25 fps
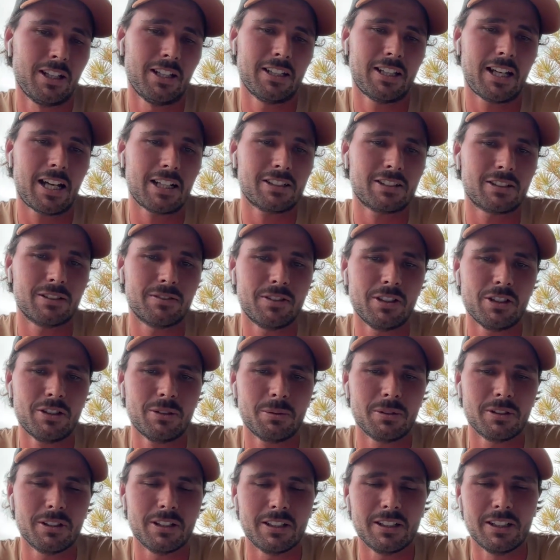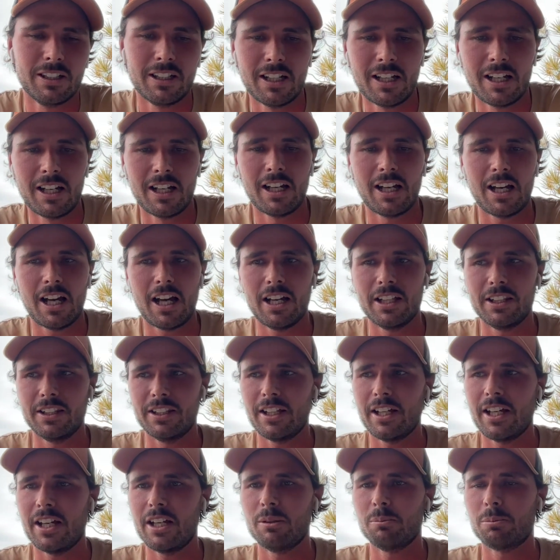catch the fish with it. And
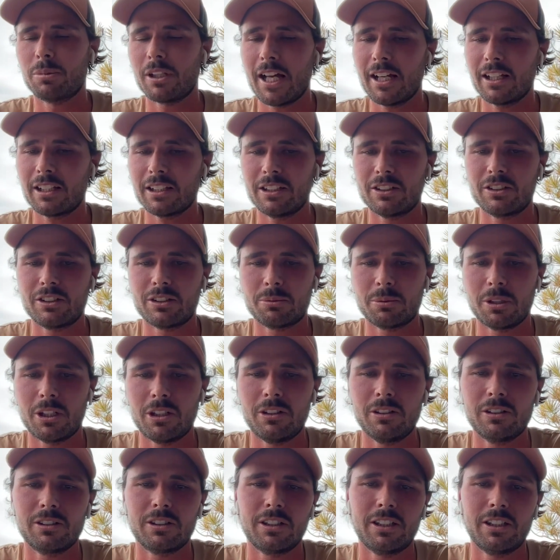then Blackledge as well,